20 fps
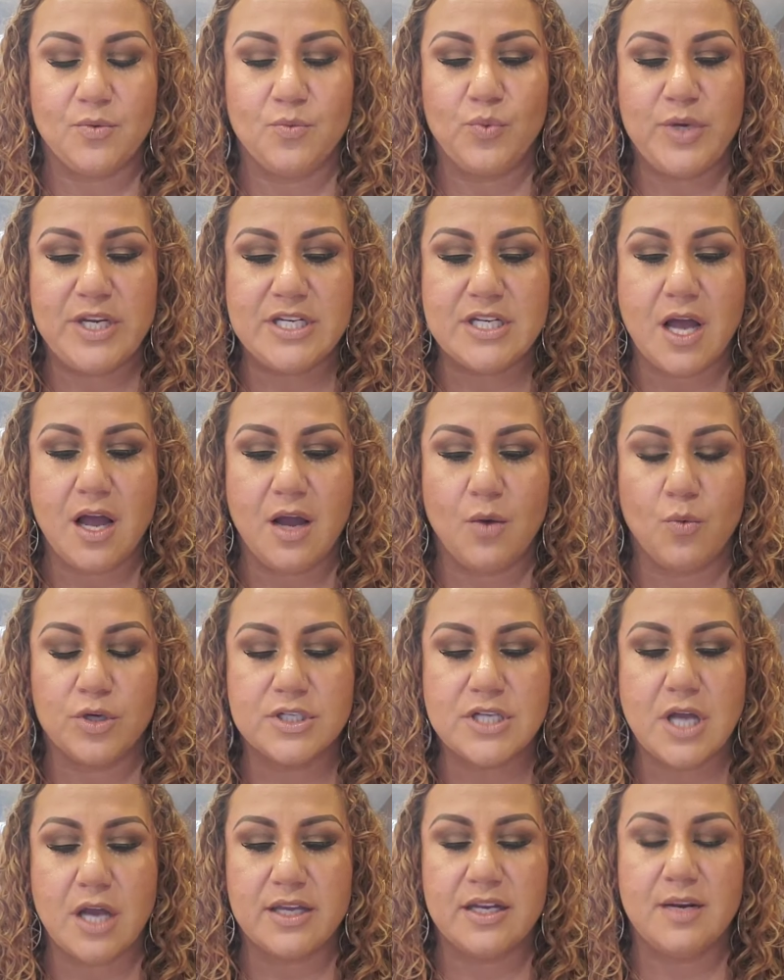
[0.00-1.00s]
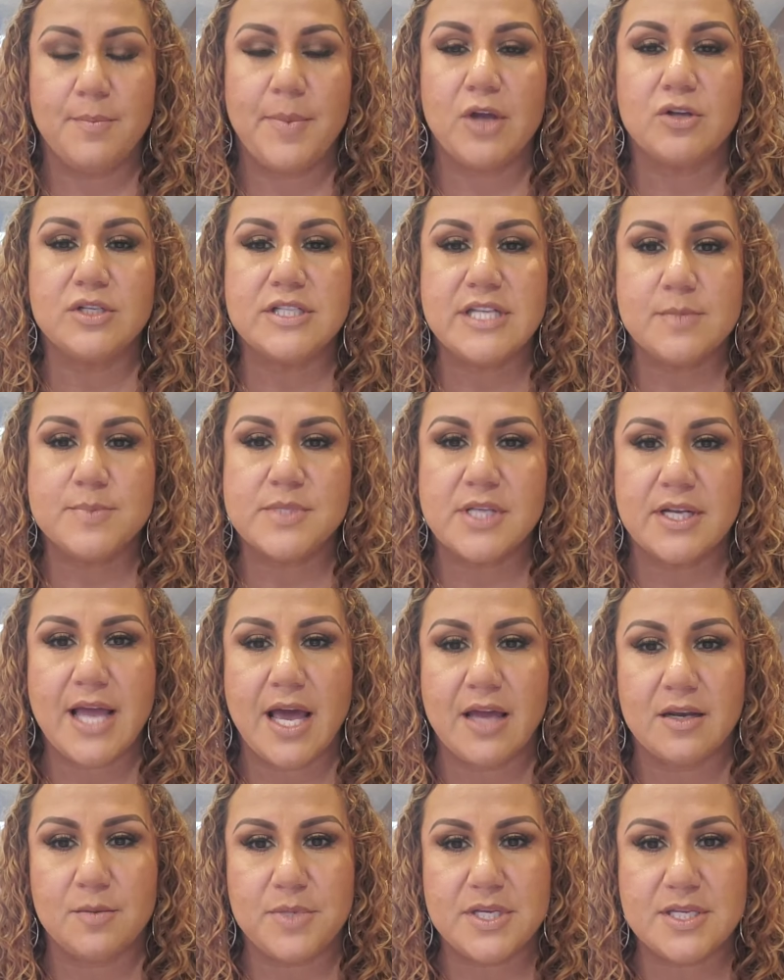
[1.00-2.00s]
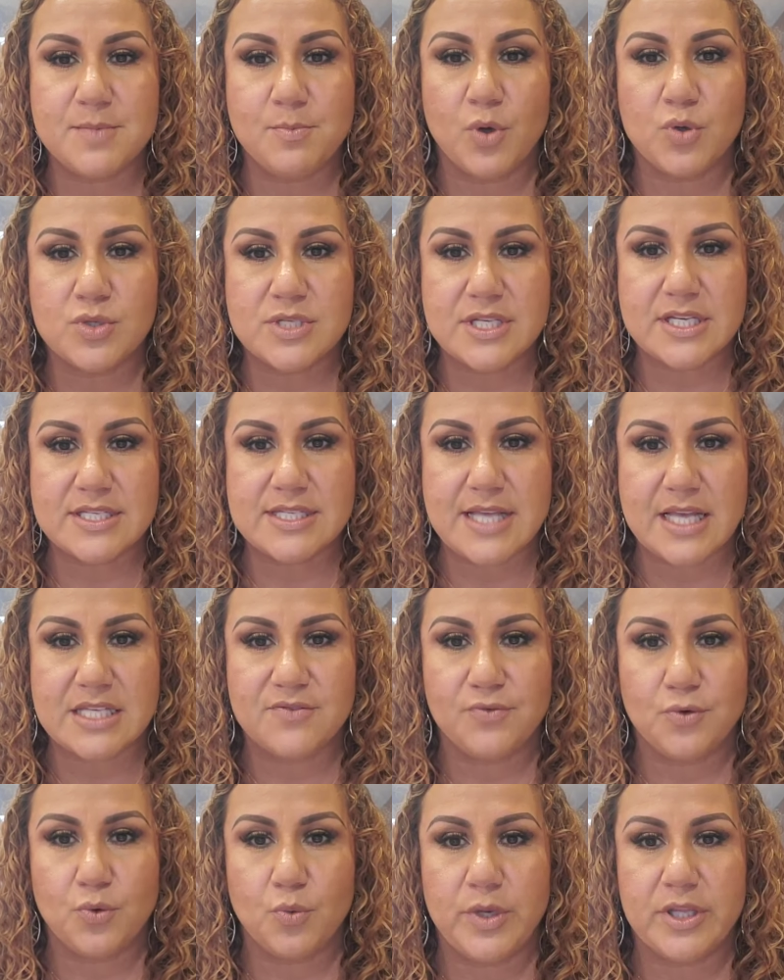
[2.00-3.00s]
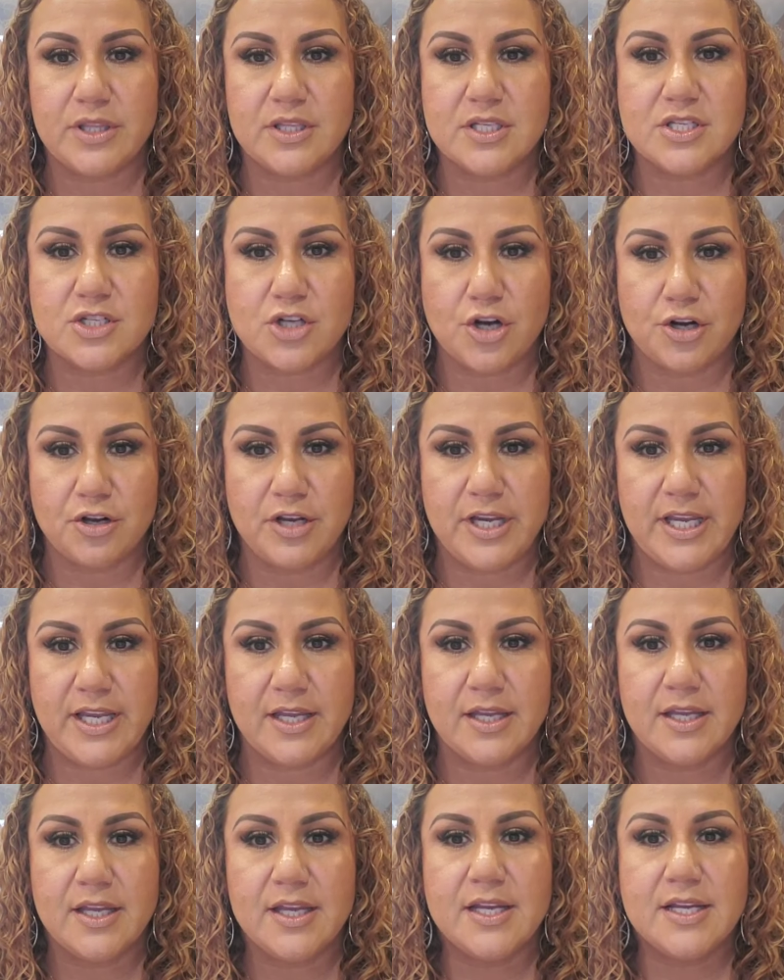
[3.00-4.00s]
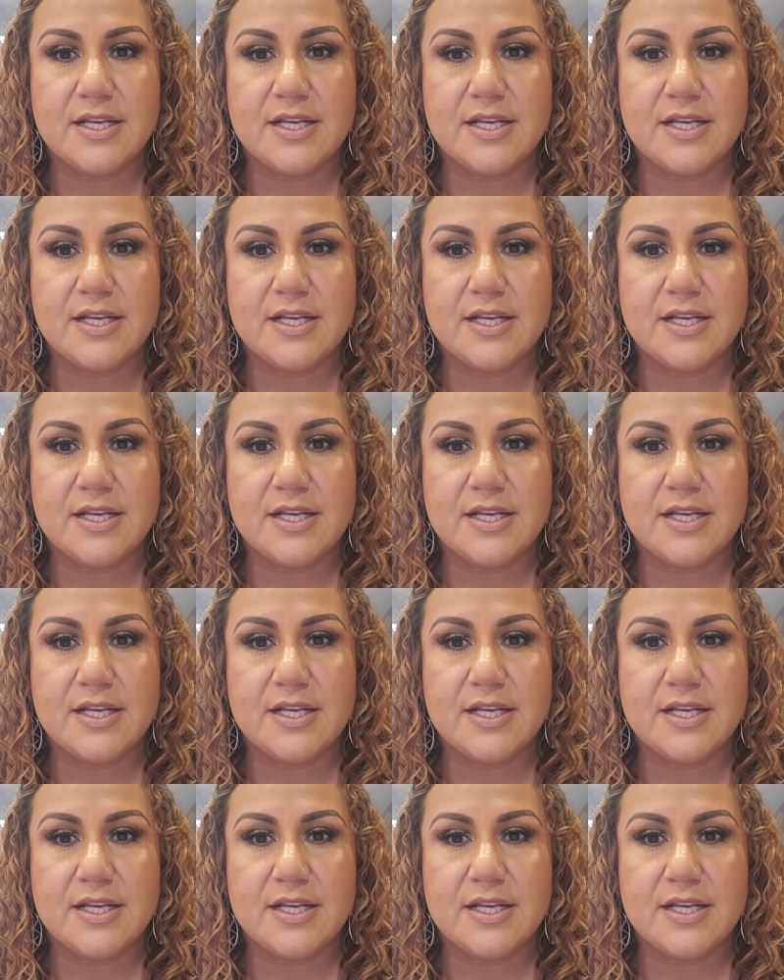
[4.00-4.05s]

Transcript: We're talking about tips on how to be most successful with the starter kit.